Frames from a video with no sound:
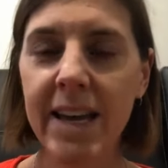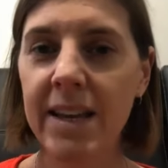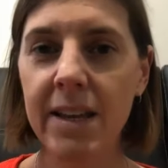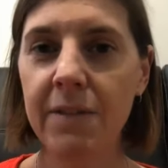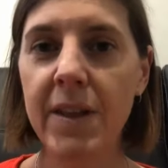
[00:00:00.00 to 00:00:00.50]

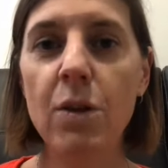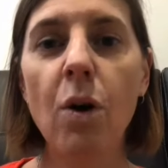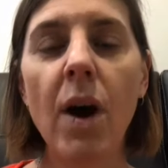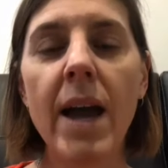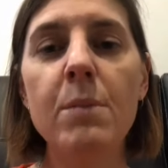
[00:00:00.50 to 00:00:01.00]
if they're
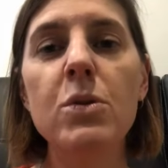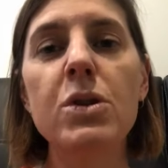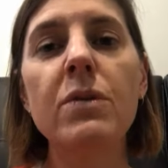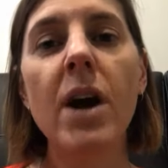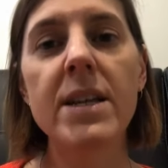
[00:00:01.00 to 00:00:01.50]
not able
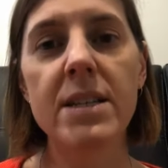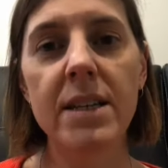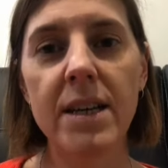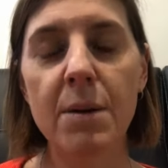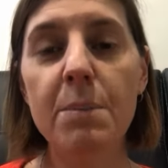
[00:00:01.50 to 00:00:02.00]
to write
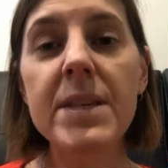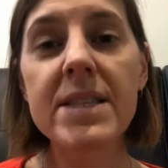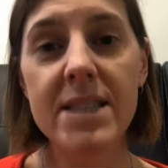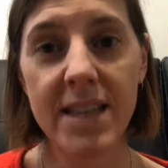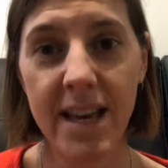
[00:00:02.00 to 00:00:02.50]
a
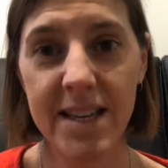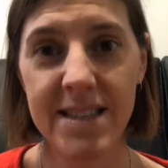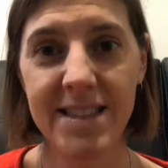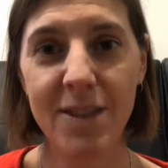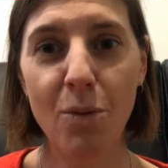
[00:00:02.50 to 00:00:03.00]
business
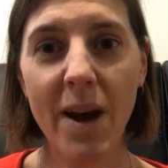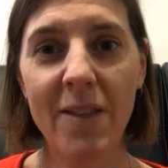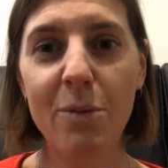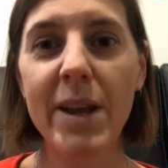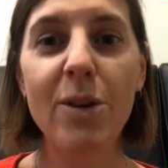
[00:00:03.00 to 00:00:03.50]
case in the way
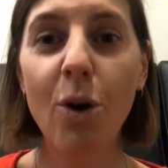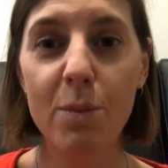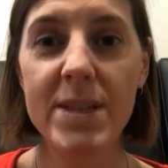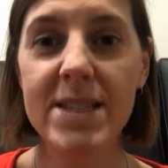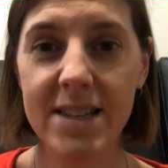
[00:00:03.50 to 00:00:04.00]
that we know
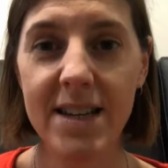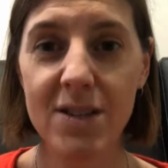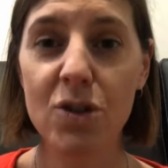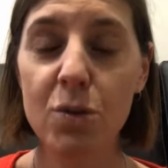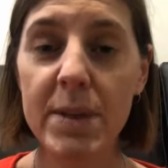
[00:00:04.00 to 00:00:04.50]
business
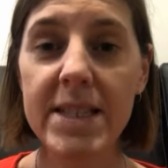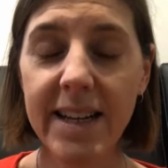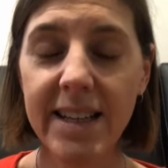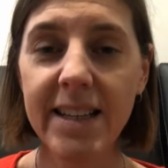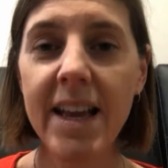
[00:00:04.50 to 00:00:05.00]
cases should be
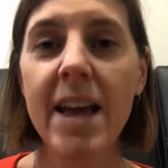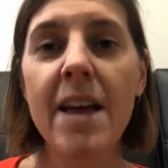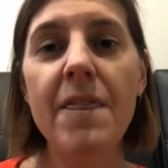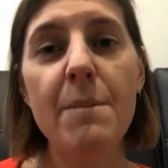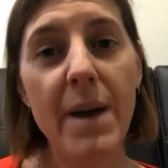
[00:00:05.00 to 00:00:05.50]
done,
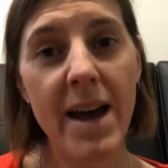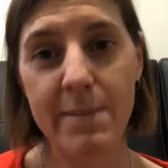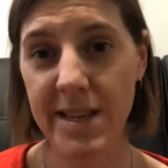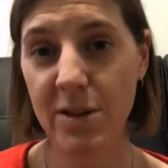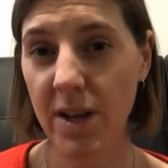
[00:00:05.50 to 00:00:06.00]
then
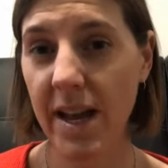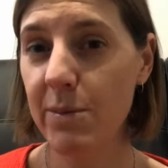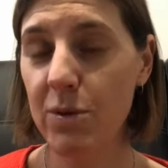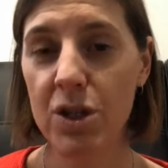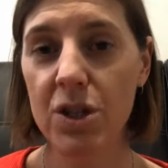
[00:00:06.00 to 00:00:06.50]
perhaps they're not
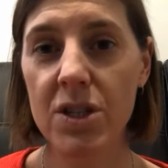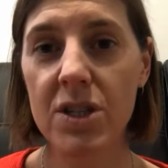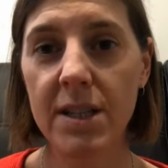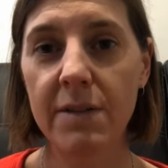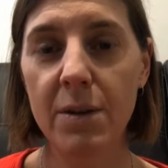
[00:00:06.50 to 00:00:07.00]
able to
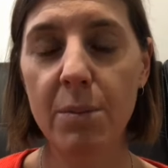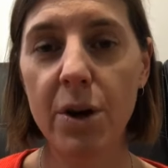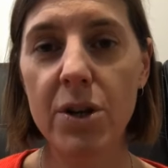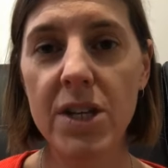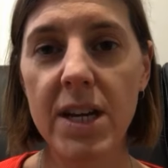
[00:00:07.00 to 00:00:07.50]
deliver the
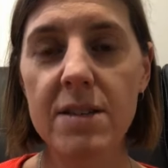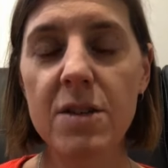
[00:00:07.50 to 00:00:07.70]
project.